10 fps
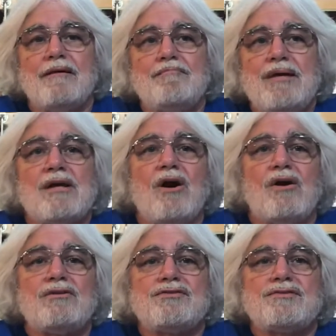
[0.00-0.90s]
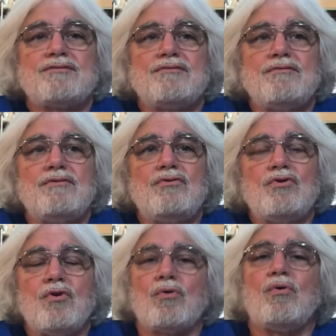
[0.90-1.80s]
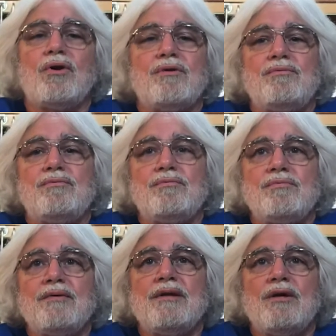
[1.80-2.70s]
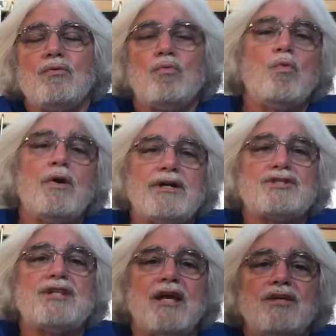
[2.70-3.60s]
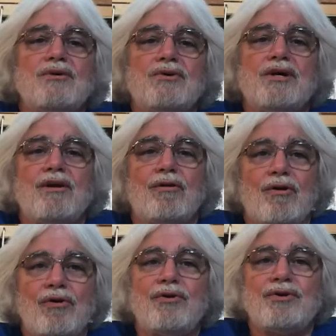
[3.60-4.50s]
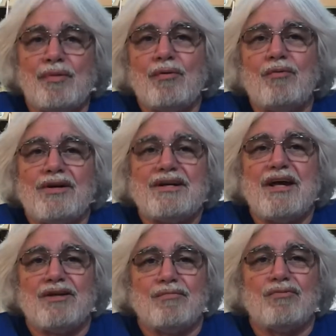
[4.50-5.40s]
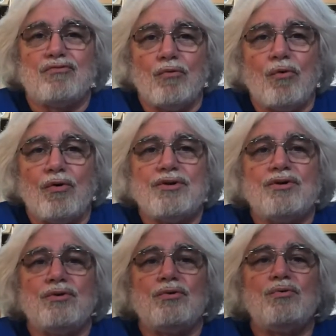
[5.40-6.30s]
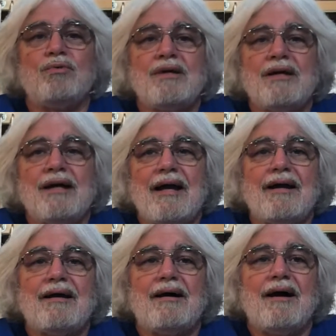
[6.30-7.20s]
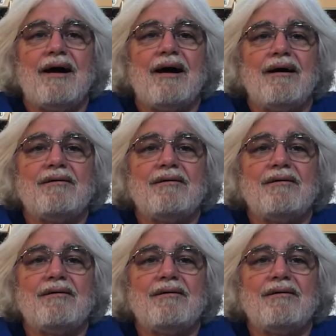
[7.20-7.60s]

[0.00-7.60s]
because you're going to wish that you had learned to put one together before you uh,